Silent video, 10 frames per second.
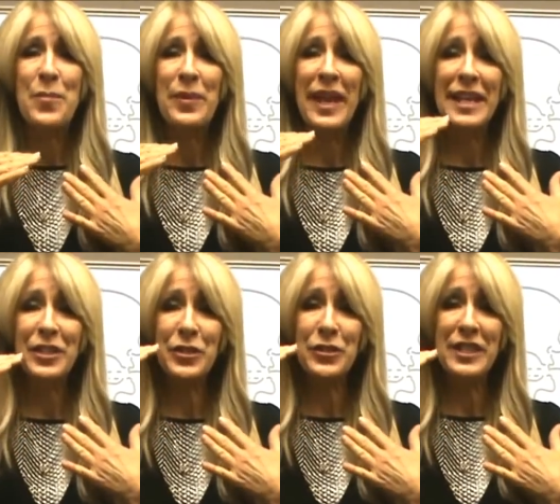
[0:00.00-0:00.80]

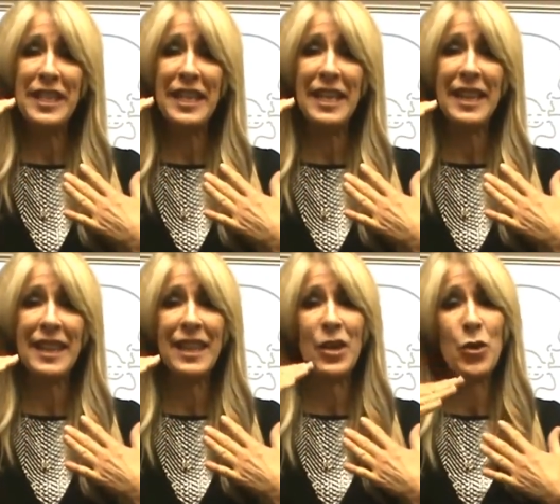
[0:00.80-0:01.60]
place your
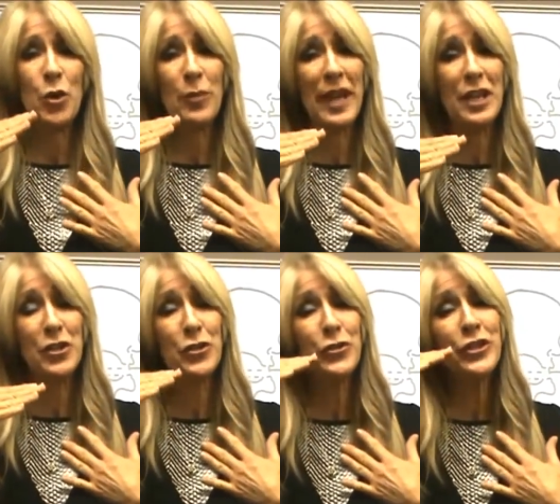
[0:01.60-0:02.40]
teeth or
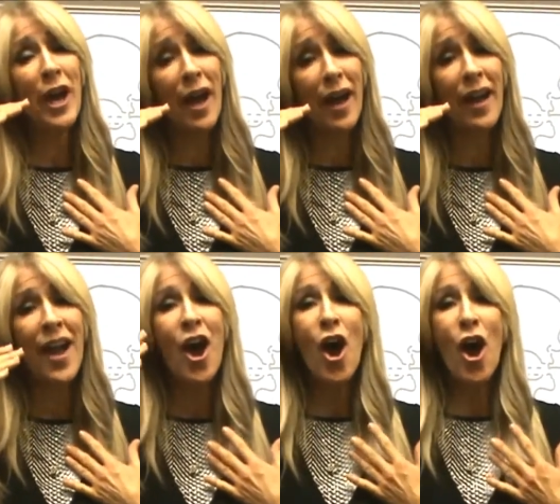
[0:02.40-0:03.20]
place your
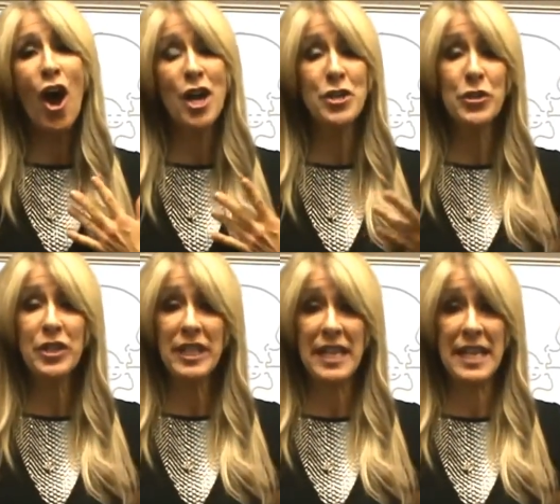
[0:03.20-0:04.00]
tongue on your
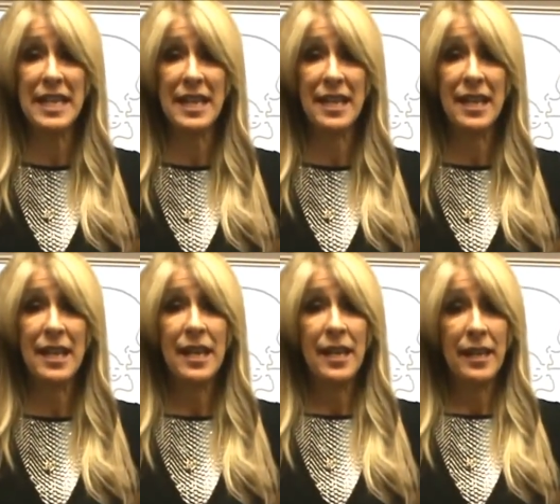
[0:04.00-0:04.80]
teeth.
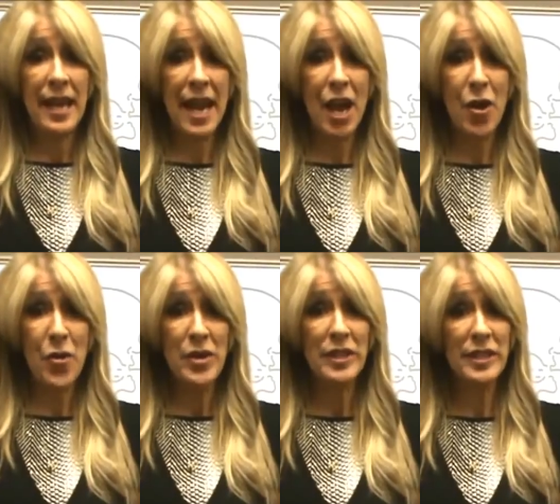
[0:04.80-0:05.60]

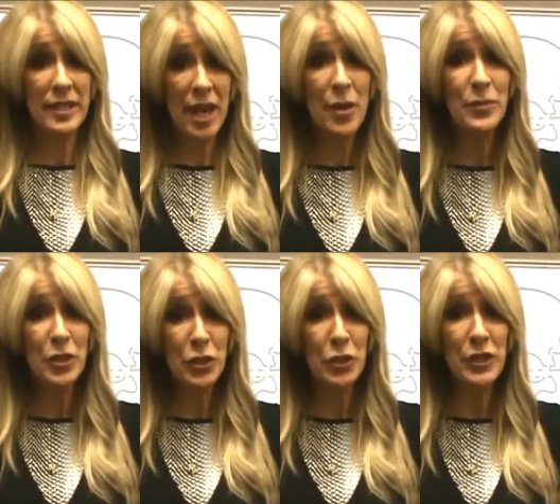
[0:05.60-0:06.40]
Now, some
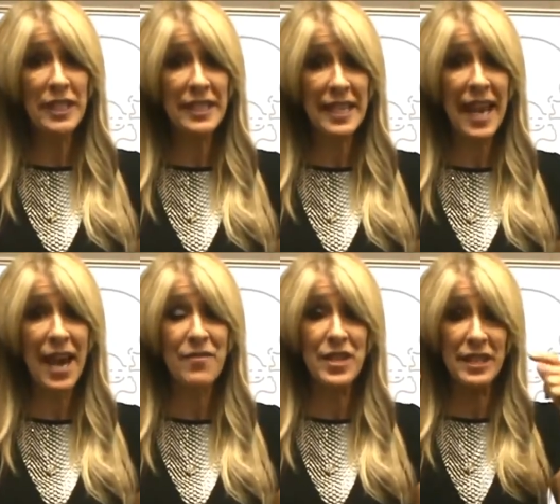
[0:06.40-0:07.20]
students
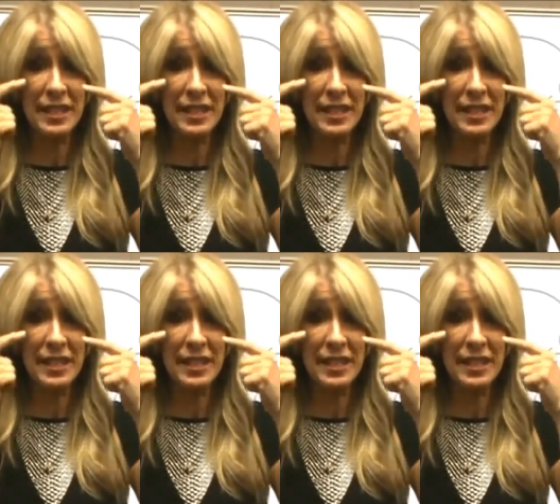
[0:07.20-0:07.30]
have the